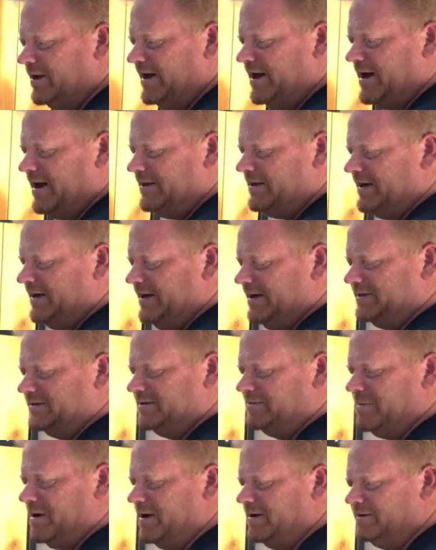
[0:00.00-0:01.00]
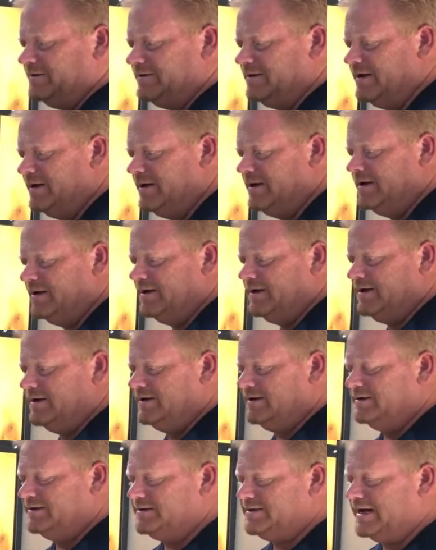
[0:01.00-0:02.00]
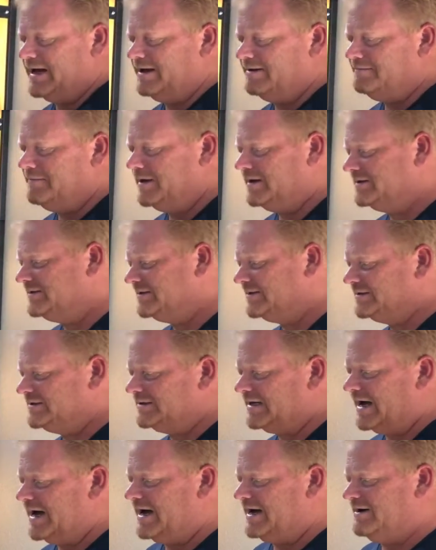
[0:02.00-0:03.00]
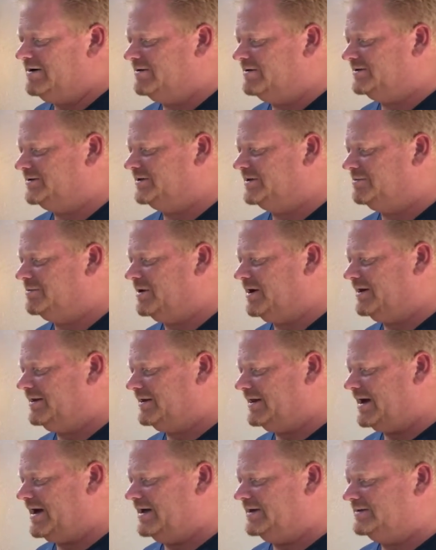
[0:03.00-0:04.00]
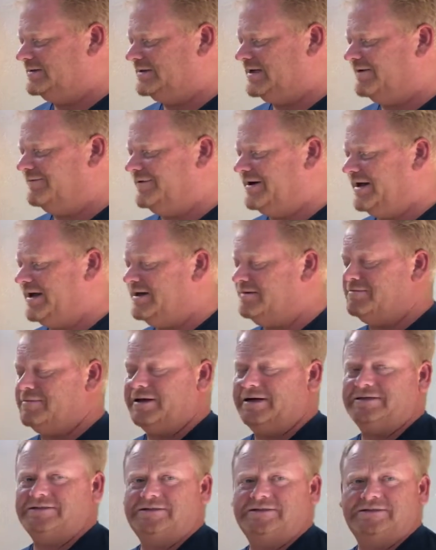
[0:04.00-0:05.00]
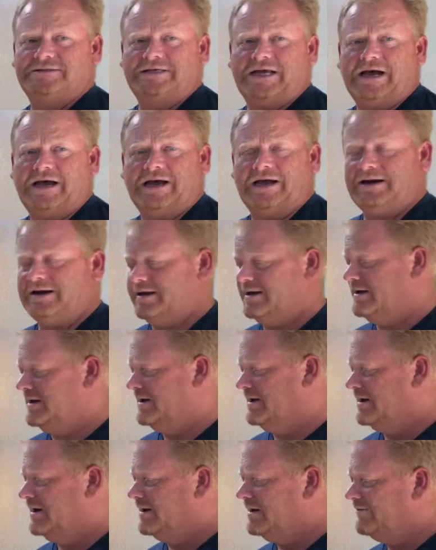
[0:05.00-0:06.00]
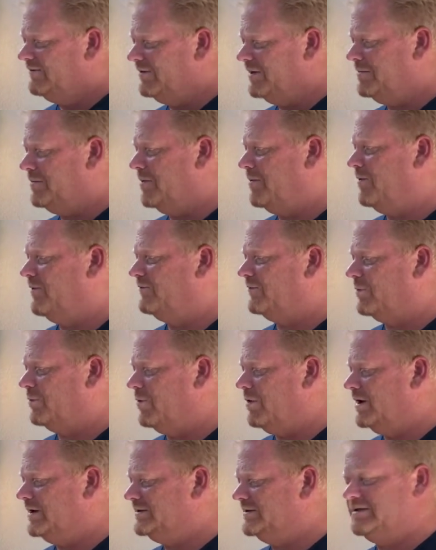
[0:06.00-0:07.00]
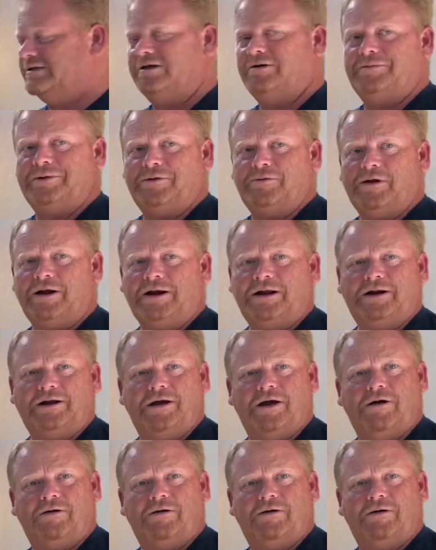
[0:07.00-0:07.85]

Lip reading: I think it's about 10 minutes aside or something like that, 7 to 8 minutes aside. Flip them over once and they'll be ready to go.